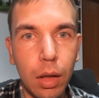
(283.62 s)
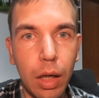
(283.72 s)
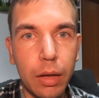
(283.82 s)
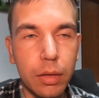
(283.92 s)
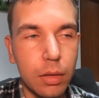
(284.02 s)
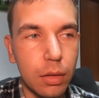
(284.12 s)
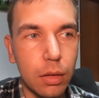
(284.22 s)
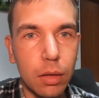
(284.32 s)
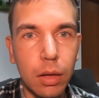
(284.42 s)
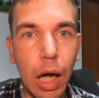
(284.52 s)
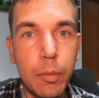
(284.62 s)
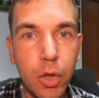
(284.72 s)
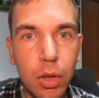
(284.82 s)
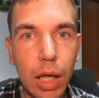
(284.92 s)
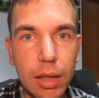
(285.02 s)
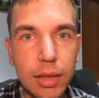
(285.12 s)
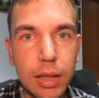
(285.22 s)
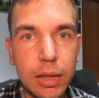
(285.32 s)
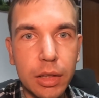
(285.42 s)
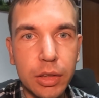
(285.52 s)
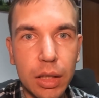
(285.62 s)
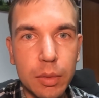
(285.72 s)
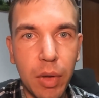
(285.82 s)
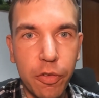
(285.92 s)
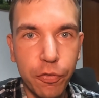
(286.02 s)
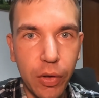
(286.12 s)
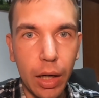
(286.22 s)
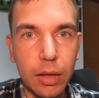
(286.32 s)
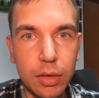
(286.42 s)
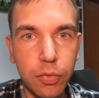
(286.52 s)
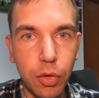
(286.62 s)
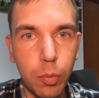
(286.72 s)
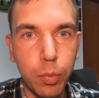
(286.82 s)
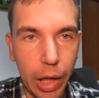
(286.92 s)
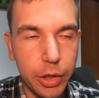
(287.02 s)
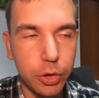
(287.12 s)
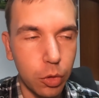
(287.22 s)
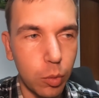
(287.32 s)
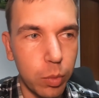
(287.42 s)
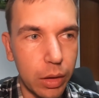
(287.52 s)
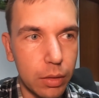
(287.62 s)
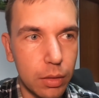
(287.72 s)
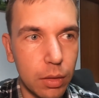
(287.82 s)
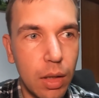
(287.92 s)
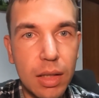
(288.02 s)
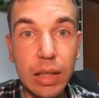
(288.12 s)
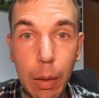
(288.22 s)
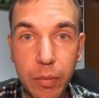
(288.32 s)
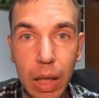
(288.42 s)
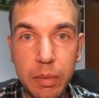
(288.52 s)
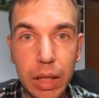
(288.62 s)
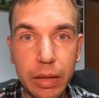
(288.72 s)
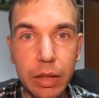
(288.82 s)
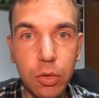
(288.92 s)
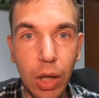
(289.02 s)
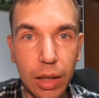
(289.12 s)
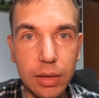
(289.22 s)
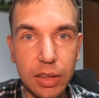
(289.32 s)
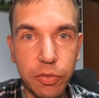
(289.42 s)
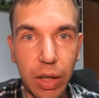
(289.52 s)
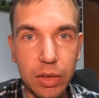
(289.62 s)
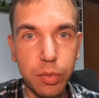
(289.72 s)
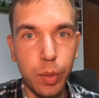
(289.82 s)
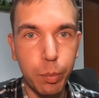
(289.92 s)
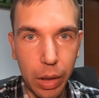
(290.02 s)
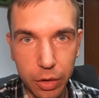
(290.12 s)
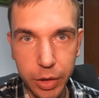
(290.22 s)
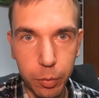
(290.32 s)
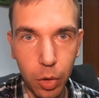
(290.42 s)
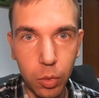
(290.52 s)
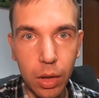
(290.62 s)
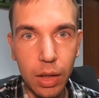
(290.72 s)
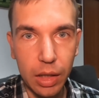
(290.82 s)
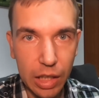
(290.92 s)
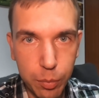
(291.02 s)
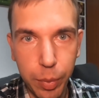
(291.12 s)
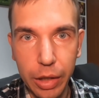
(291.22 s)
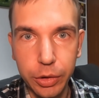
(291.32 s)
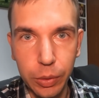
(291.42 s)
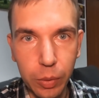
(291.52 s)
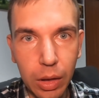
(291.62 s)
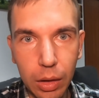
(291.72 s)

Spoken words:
And I'm not accessing just my files from Prešov, but sometimes I need to access files from Pelhřimov in Prešov.